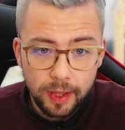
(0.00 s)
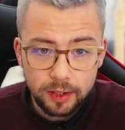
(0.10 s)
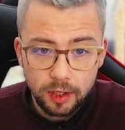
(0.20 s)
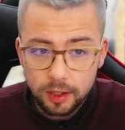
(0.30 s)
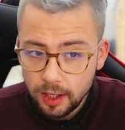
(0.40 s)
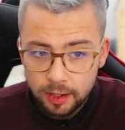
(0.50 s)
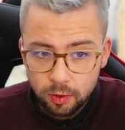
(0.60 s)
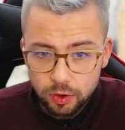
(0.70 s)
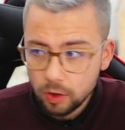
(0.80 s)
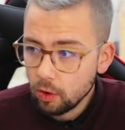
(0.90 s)
it
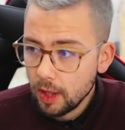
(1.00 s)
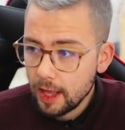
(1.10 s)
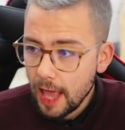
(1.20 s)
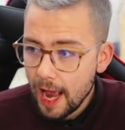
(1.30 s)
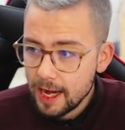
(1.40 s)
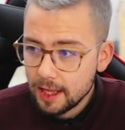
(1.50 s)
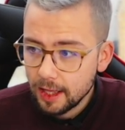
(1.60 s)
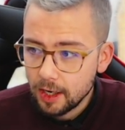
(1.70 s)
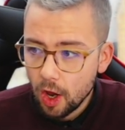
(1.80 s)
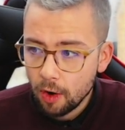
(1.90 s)
doesn't look like
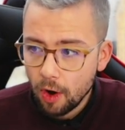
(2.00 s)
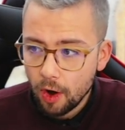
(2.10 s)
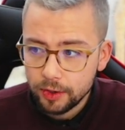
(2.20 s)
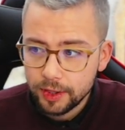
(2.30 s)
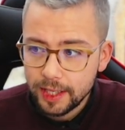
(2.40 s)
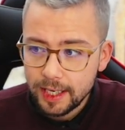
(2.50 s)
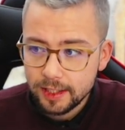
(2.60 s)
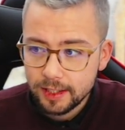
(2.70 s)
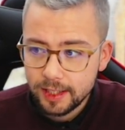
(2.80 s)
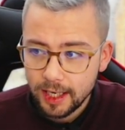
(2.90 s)
anything on the
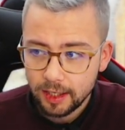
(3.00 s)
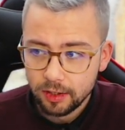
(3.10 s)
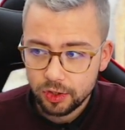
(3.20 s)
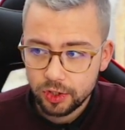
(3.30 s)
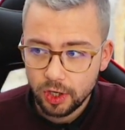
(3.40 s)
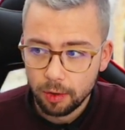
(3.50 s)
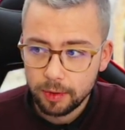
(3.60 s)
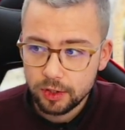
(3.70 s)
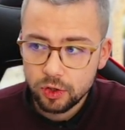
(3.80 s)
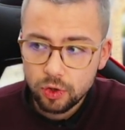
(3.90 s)
scene, so
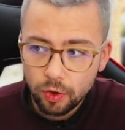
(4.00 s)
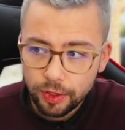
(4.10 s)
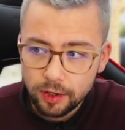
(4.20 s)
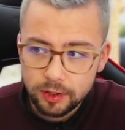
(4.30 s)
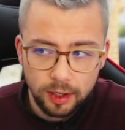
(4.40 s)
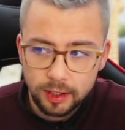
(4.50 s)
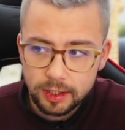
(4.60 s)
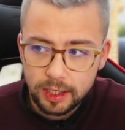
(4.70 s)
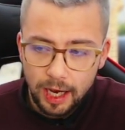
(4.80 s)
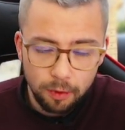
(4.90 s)
there's nothing to
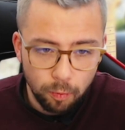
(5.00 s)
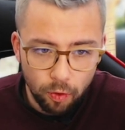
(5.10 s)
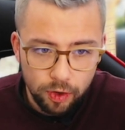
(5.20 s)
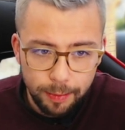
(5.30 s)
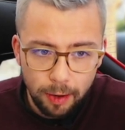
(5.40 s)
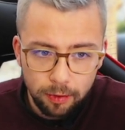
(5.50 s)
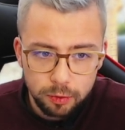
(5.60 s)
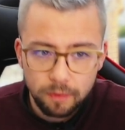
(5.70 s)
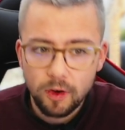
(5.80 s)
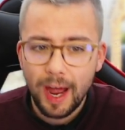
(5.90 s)
kind of worry about
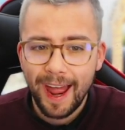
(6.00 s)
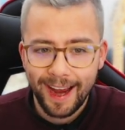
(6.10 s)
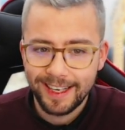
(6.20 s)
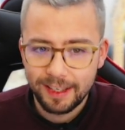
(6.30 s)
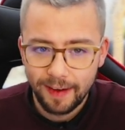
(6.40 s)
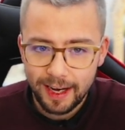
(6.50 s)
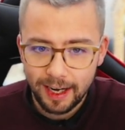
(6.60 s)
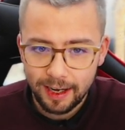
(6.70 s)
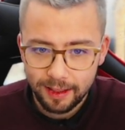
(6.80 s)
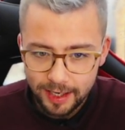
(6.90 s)
because we've not activated
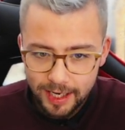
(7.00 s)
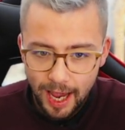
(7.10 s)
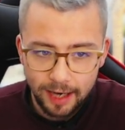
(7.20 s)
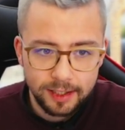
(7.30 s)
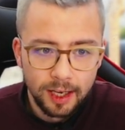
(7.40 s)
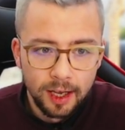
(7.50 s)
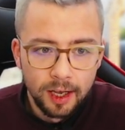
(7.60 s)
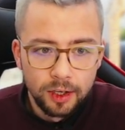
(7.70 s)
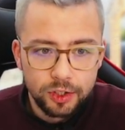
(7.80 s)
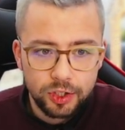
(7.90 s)
anything yet.
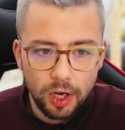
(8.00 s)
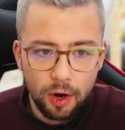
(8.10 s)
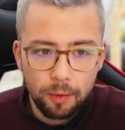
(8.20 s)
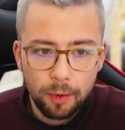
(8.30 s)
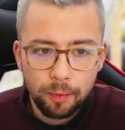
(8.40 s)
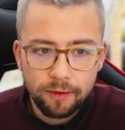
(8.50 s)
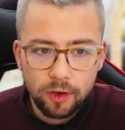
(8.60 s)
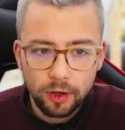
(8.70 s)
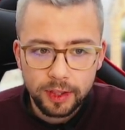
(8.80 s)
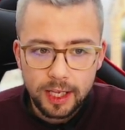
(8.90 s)
So we've
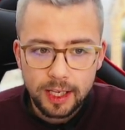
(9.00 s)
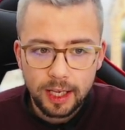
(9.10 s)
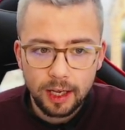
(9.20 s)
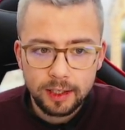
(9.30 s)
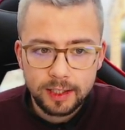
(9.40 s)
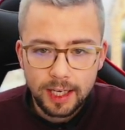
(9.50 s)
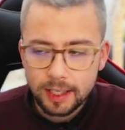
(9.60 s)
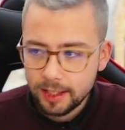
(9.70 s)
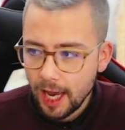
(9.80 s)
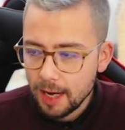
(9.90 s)
got the
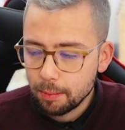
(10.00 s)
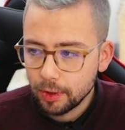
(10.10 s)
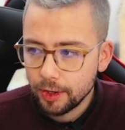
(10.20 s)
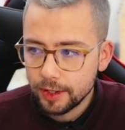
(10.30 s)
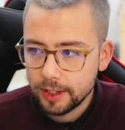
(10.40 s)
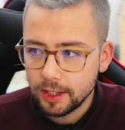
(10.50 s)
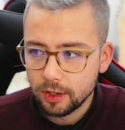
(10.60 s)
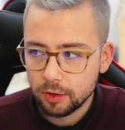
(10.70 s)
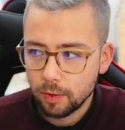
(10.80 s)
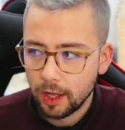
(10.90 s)
DSK blur
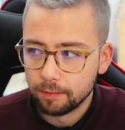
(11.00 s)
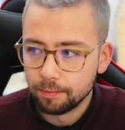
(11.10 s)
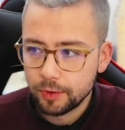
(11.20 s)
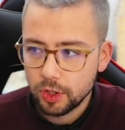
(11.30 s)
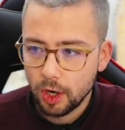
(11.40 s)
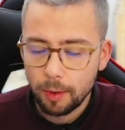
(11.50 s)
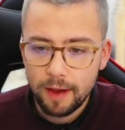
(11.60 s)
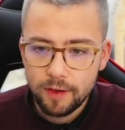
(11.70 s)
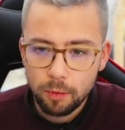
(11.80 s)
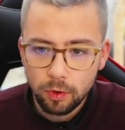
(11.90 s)
scenes as well. So
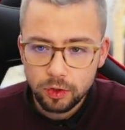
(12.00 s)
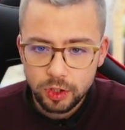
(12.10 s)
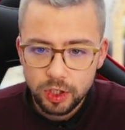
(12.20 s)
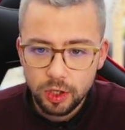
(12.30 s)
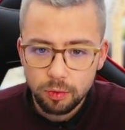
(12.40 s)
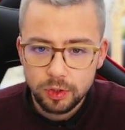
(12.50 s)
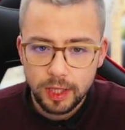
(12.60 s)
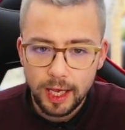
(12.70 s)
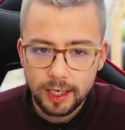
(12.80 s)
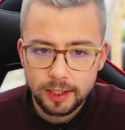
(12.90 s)
if you want to use
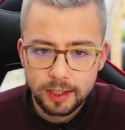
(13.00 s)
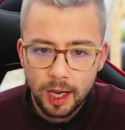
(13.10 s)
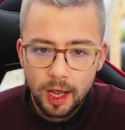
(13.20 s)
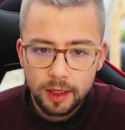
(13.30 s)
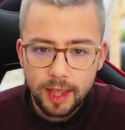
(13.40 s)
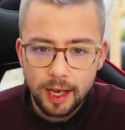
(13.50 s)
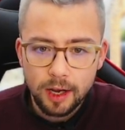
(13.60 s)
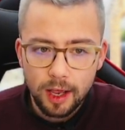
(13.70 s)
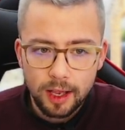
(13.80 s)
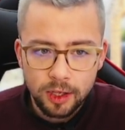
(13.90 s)
this,
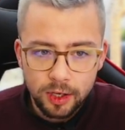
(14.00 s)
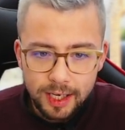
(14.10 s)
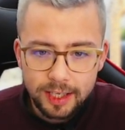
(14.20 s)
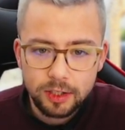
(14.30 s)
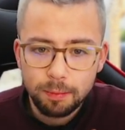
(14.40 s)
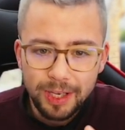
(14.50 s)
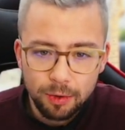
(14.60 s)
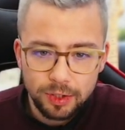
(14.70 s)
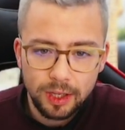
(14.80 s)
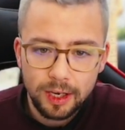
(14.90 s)
then you need to be
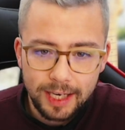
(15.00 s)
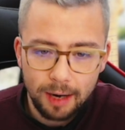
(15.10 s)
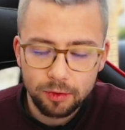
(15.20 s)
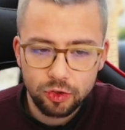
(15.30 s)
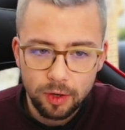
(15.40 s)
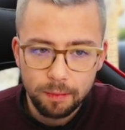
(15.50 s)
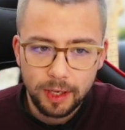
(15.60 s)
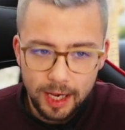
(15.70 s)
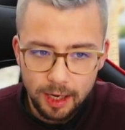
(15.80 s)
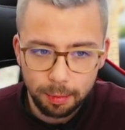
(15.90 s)
using the downstream
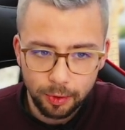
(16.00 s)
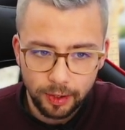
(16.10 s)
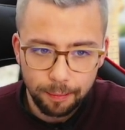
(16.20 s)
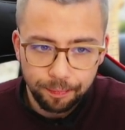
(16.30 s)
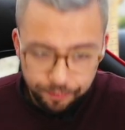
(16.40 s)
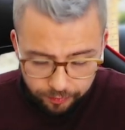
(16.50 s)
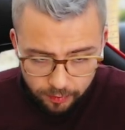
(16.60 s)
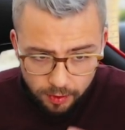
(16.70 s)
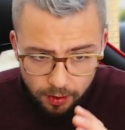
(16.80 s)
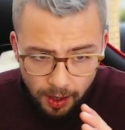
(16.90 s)
keyer plugin.
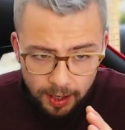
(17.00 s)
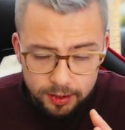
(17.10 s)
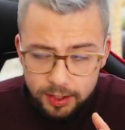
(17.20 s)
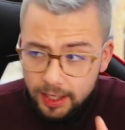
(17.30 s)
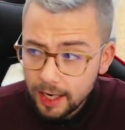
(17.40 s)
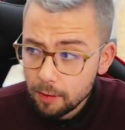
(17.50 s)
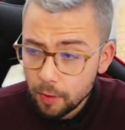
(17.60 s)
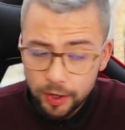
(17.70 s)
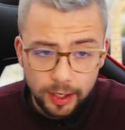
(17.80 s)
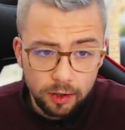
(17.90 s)
And to get it
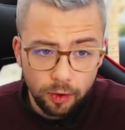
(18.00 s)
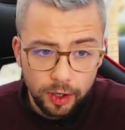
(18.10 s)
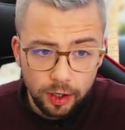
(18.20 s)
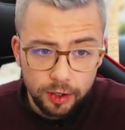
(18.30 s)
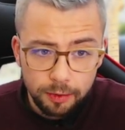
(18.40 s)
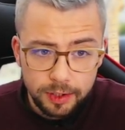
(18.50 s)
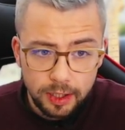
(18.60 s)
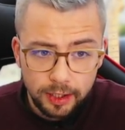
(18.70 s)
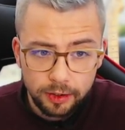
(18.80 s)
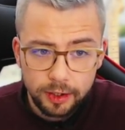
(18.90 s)
working, all you gotta do is
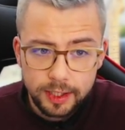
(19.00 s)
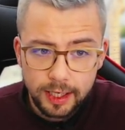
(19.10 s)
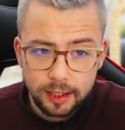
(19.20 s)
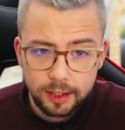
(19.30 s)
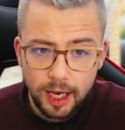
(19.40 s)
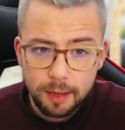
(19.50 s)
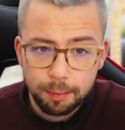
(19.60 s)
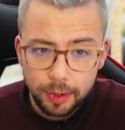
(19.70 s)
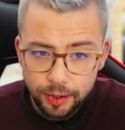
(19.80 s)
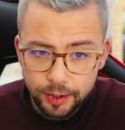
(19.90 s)
click on the DSK
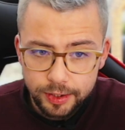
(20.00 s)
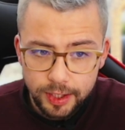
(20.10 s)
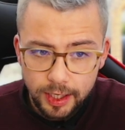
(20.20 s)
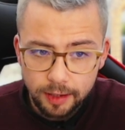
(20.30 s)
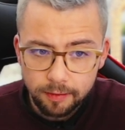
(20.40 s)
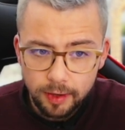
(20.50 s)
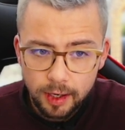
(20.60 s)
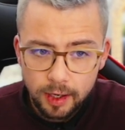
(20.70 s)
blur scene,